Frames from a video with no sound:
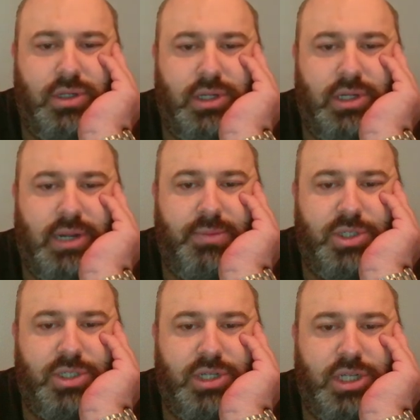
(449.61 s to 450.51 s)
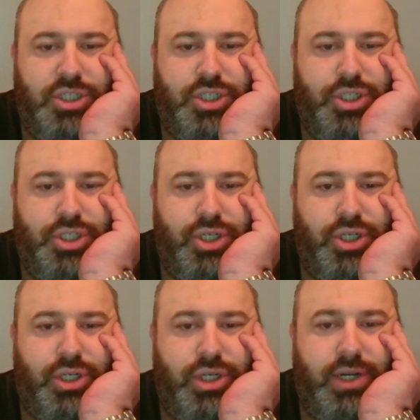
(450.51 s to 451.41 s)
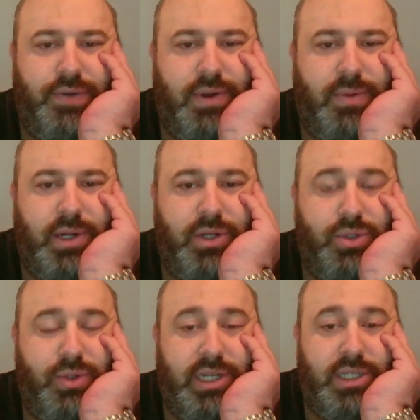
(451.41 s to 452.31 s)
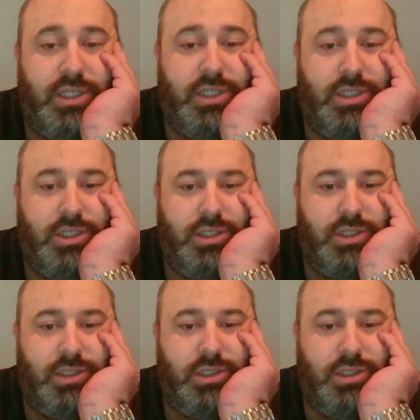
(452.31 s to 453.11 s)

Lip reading: I'm just not sure if I want to do this.